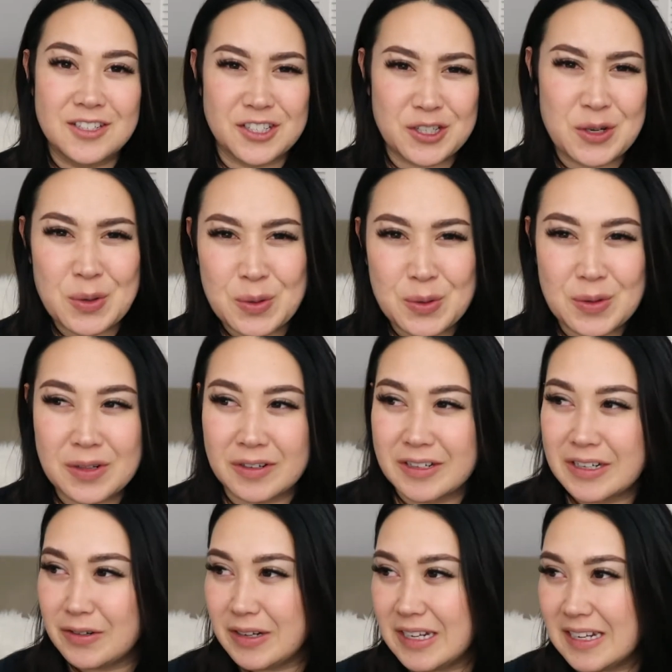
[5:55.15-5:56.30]
just cool or
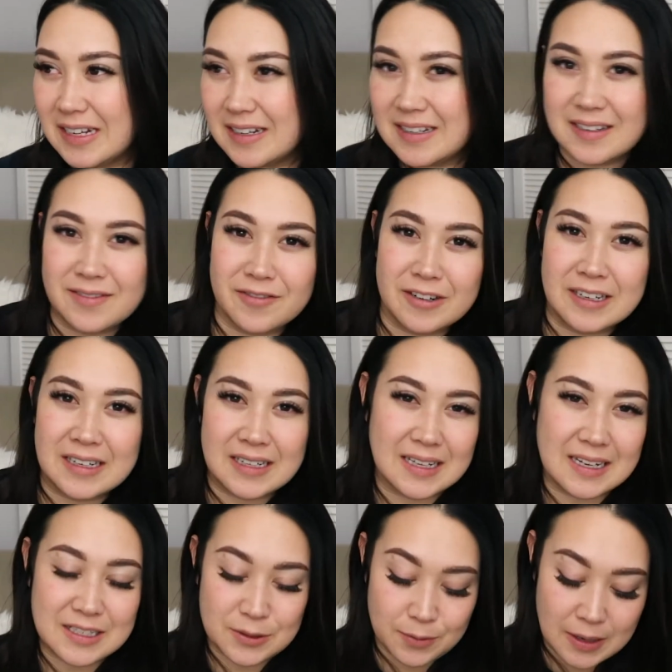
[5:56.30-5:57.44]
unique different
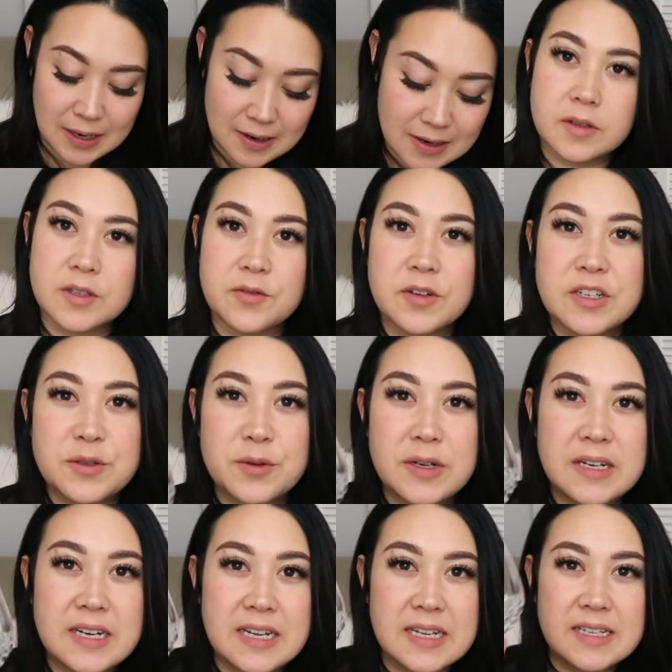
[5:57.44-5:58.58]
glassware. So this first
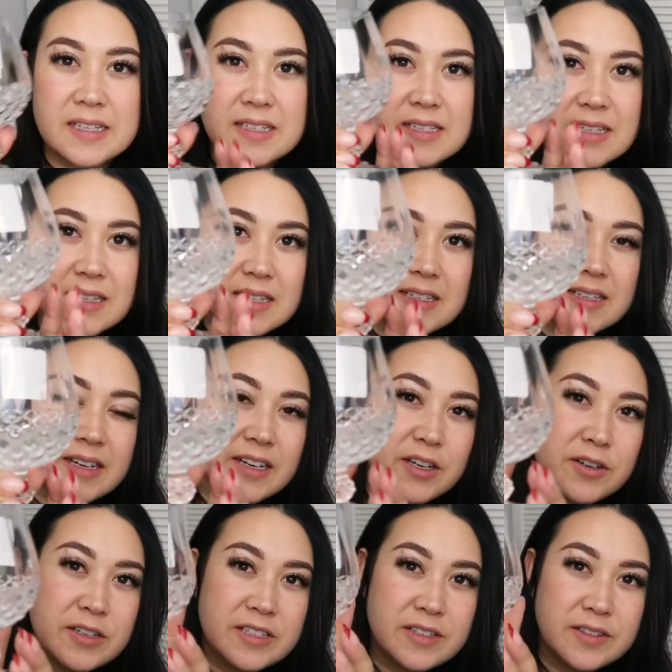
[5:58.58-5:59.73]
one is this like
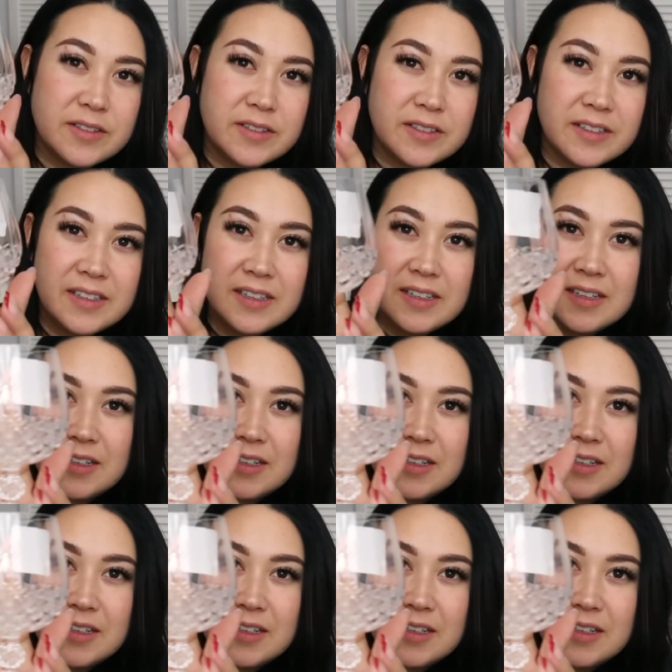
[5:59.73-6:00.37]
crystal